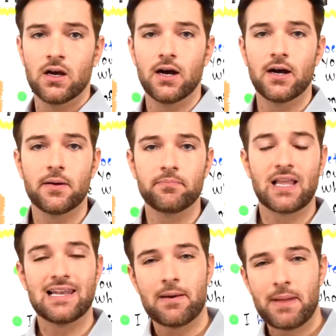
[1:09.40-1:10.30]

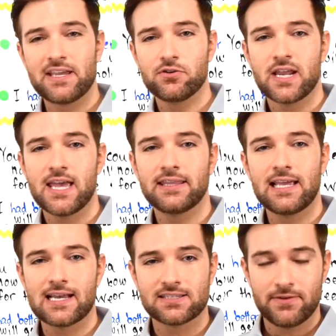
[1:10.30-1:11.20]
La mayoría
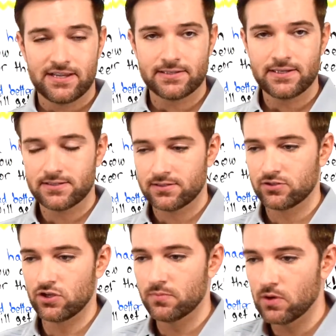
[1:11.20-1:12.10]
de las veces,
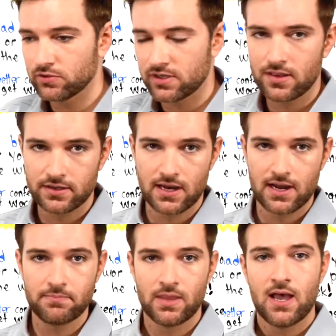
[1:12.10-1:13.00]
so most of the
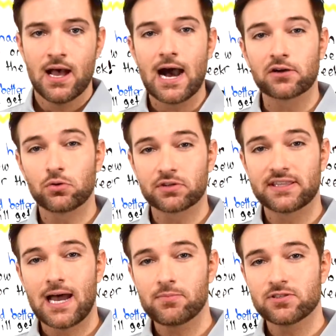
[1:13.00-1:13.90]
time,
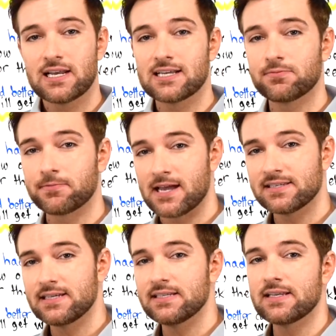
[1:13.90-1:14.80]
acortamos las
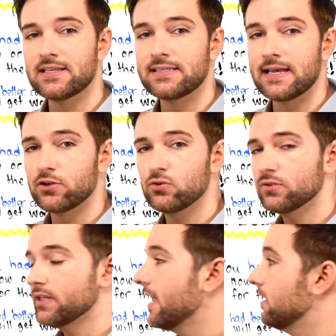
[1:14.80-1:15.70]
frases
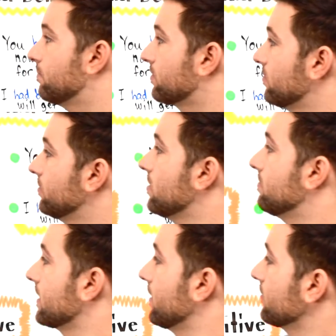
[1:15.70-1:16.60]
según el
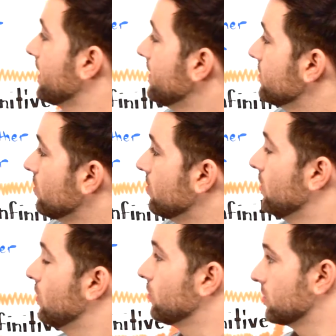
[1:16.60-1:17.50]
pronombre. Okay, so
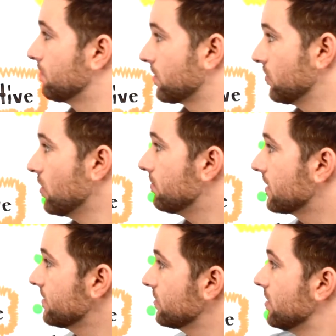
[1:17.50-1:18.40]
los
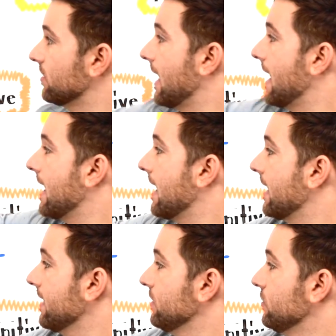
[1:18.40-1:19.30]
pronombres son
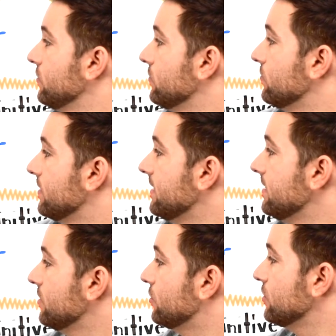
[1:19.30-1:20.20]
I, you,
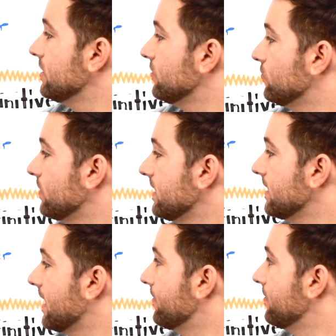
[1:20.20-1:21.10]
he, she,
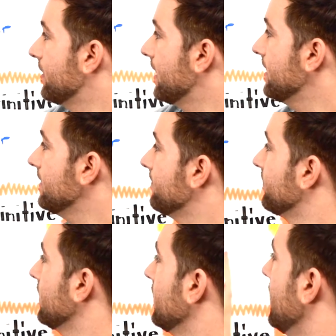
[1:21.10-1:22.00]
we, and they,
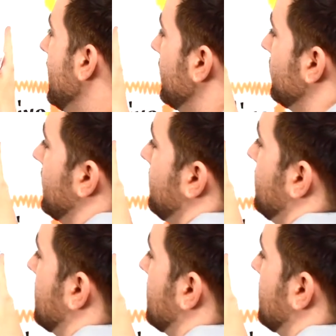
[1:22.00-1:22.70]
and it